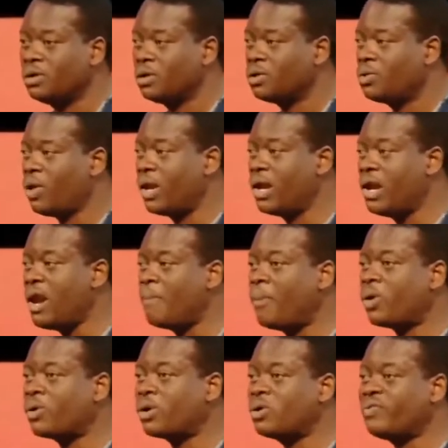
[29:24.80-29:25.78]
you are
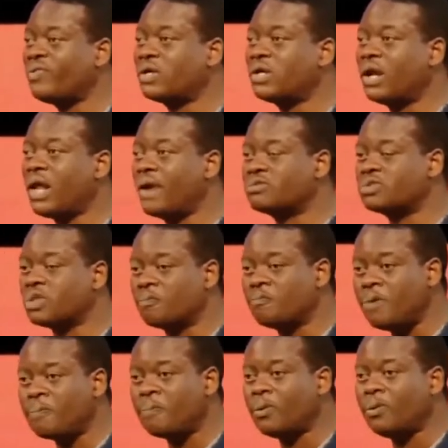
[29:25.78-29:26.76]
laboring over the lives of
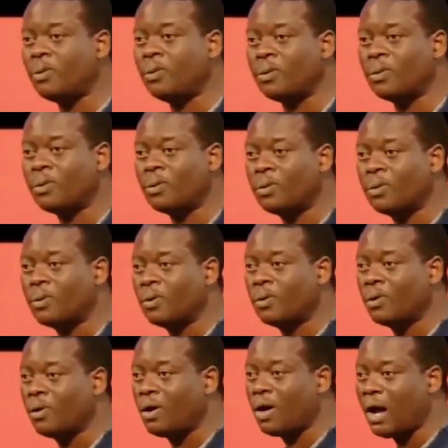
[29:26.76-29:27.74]
people,
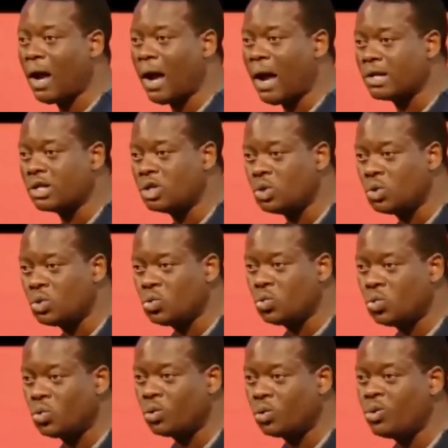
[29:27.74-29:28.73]
and
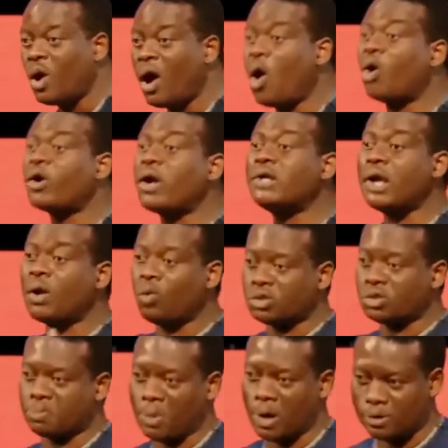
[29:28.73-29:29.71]
you, you are already a
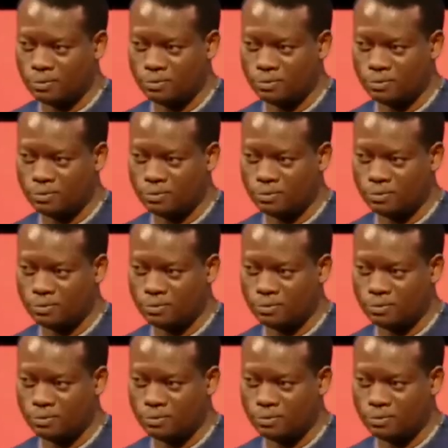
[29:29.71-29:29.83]
watchman.